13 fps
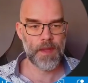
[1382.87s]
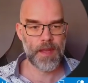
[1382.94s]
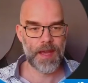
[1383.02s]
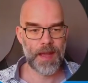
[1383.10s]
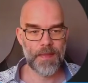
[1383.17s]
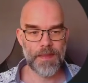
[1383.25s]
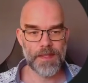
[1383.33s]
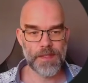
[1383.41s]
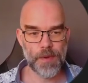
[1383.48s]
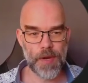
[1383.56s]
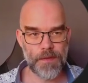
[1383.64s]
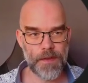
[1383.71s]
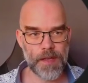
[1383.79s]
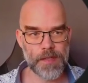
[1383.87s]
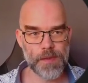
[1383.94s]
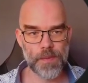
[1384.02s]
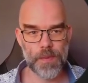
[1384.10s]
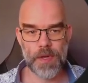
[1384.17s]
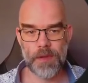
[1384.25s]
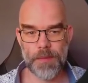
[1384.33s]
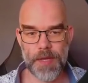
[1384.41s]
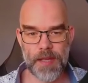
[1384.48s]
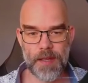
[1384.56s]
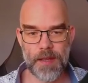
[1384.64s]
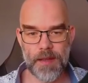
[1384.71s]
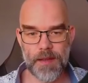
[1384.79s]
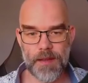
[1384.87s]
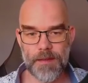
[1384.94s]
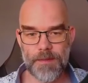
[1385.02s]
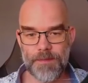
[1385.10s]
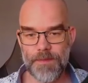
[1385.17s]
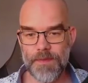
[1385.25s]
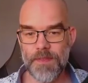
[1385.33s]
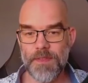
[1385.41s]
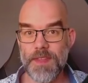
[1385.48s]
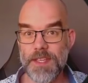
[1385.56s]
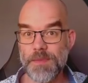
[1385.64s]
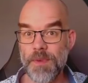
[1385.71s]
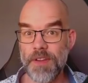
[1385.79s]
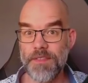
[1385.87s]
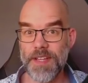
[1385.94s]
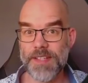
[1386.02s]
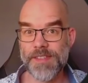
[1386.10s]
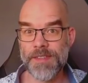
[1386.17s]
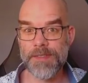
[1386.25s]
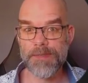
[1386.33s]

and this prefix will be this prefix.